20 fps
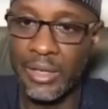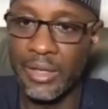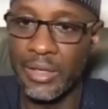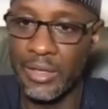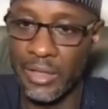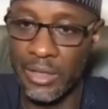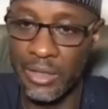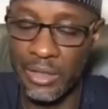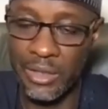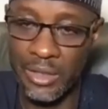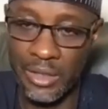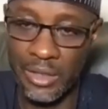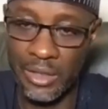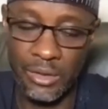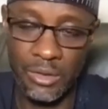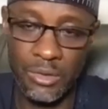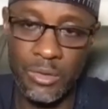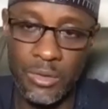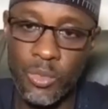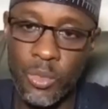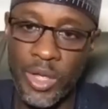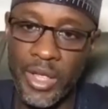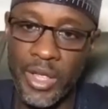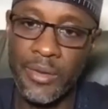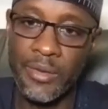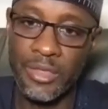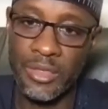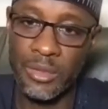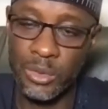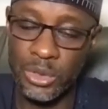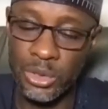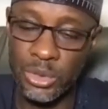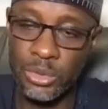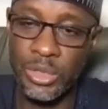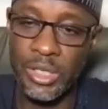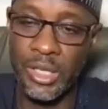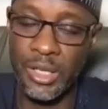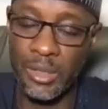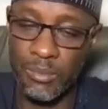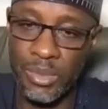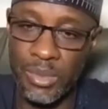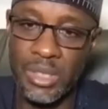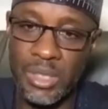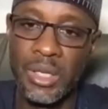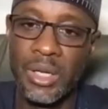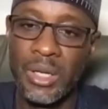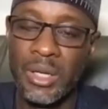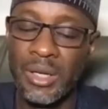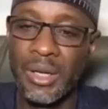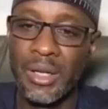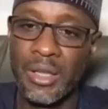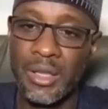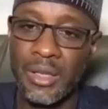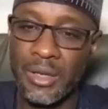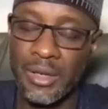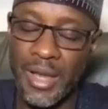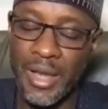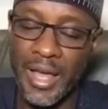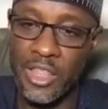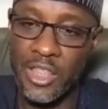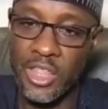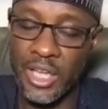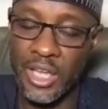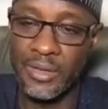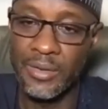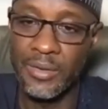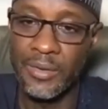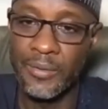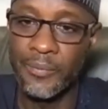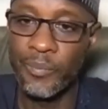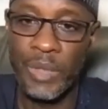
In its own way, Sokoto, Kebbi, Niger,